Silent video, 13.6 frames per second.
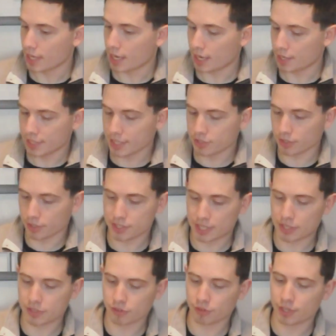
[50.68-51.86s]
You get your
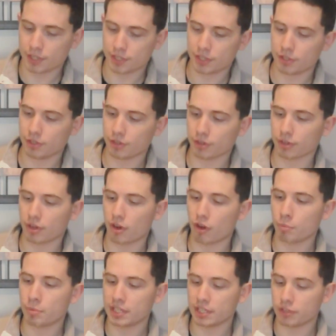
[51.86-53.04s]
accessories, your
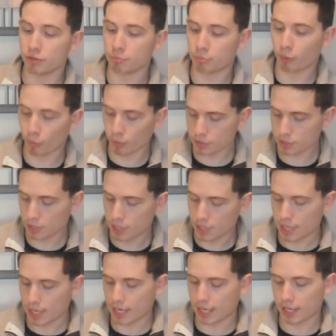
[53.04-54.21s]
OBD2 port,
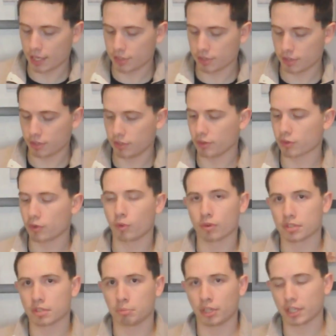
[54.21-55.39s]
and your
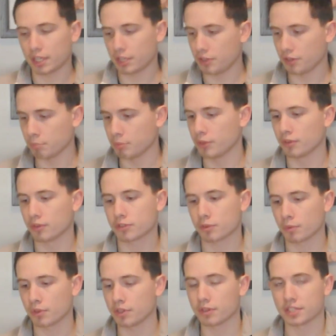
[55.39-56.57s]
cord to plug it into your computer so
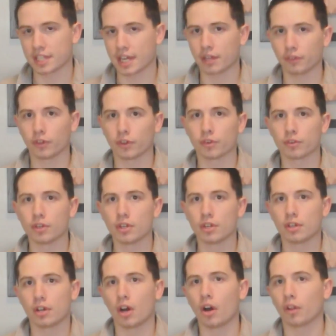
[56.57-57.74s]
where you can download
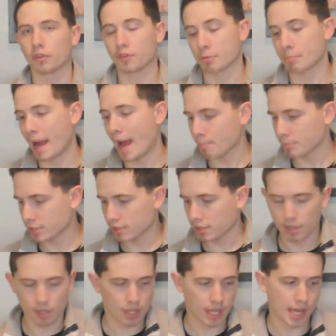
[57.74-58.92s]
all of your maps.
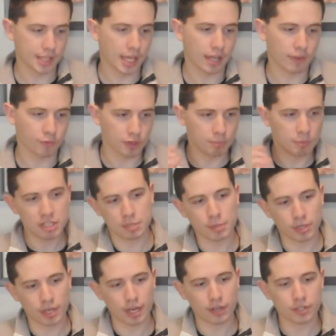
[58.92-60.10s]
And then for the
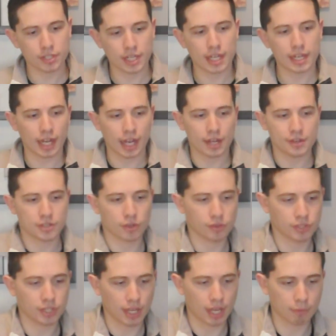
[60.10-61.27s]
Mishimoto air intake, I
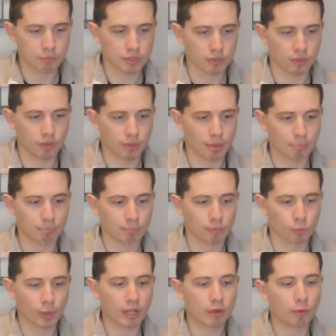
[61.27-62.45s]
chose the optional wrinkle